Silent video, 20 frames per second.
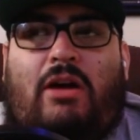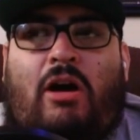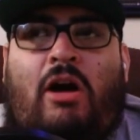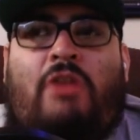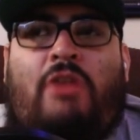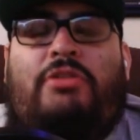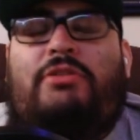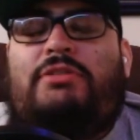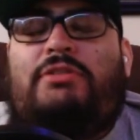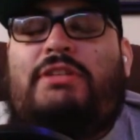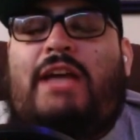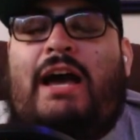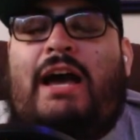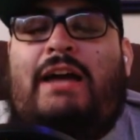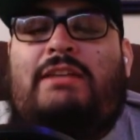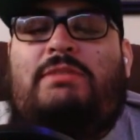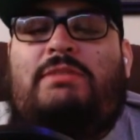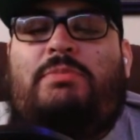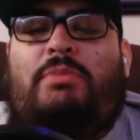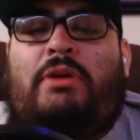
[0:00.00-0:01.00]
all those
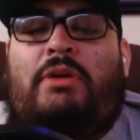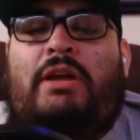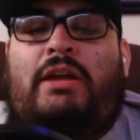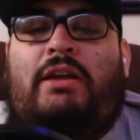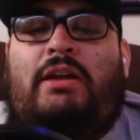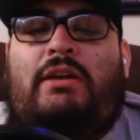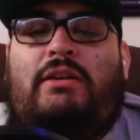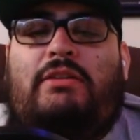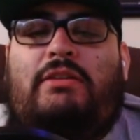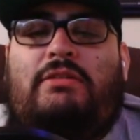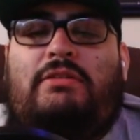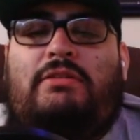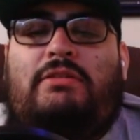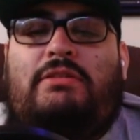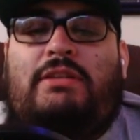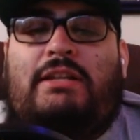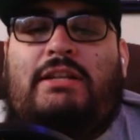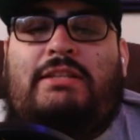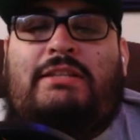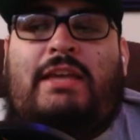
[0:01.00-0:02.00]
guys bring
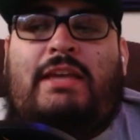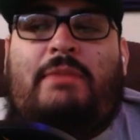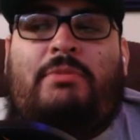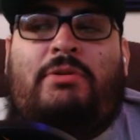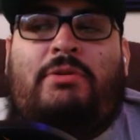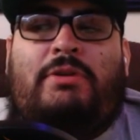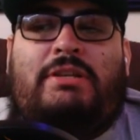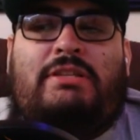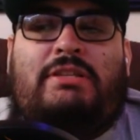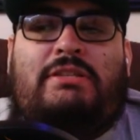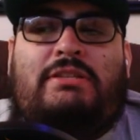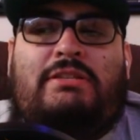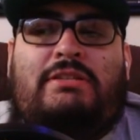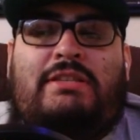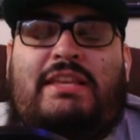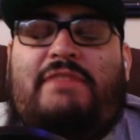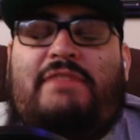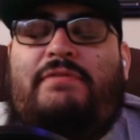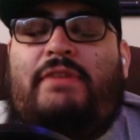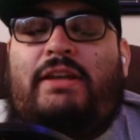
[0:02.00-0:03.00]
to the table is
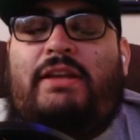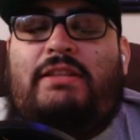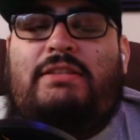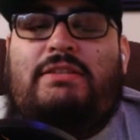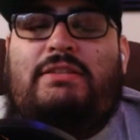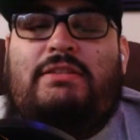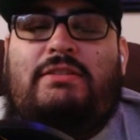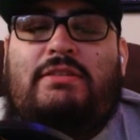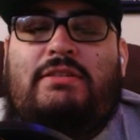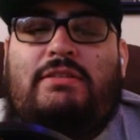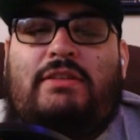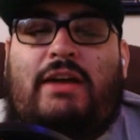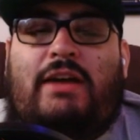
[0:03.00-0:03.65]
defense.